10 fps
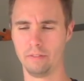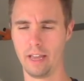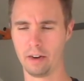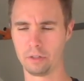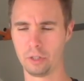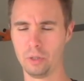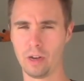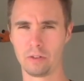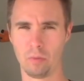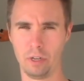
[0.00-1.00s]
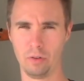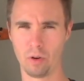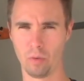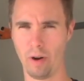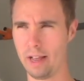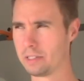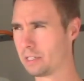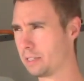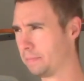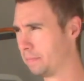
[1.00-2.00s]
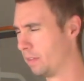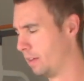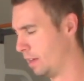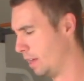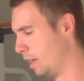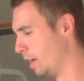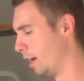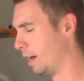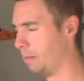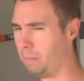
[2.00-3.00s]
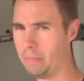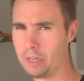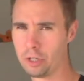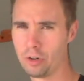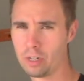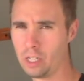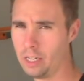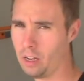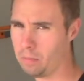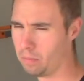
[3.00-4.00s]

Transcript: day or two after we do our rest. Make sure to clean up